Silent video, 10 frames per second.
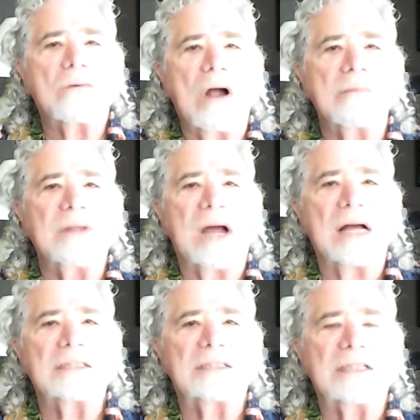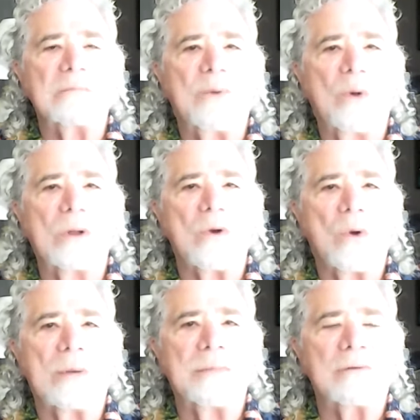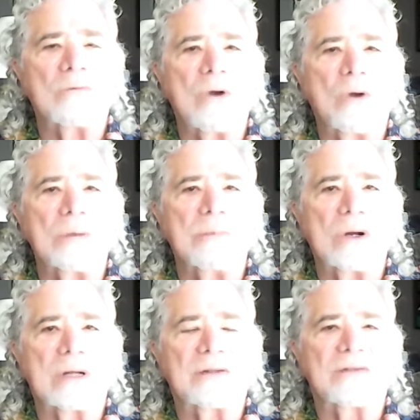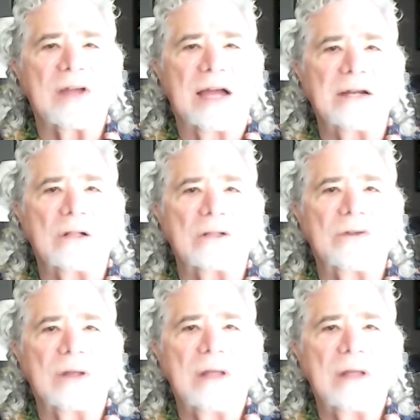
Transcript: Ram Dass and Paul Gorman wrote a book titled,